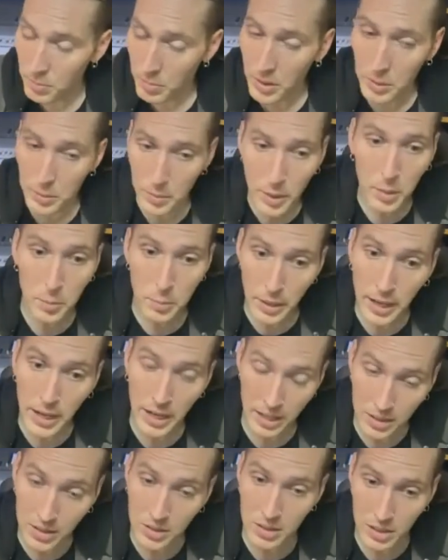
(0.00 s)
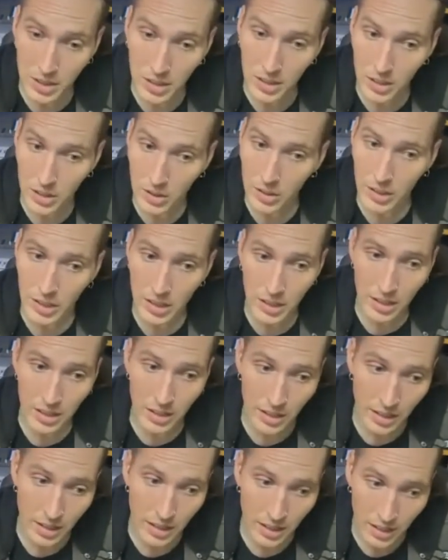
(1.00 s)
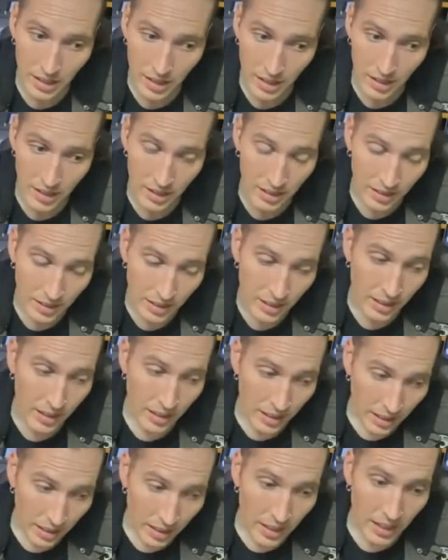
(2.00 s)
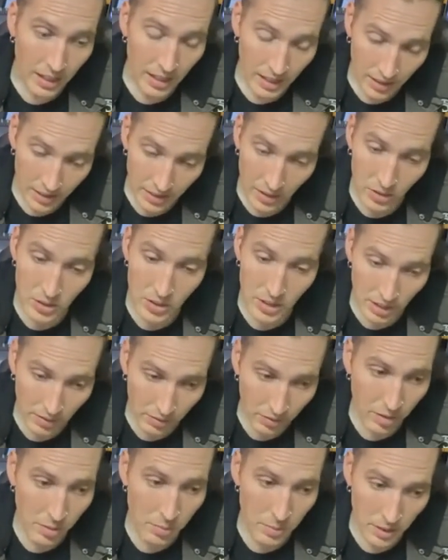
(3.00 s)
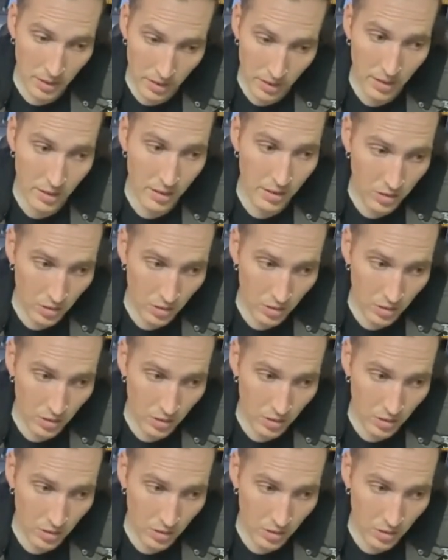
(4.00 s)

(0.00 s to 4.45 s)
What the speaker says: big bands, you know, and there's definitely been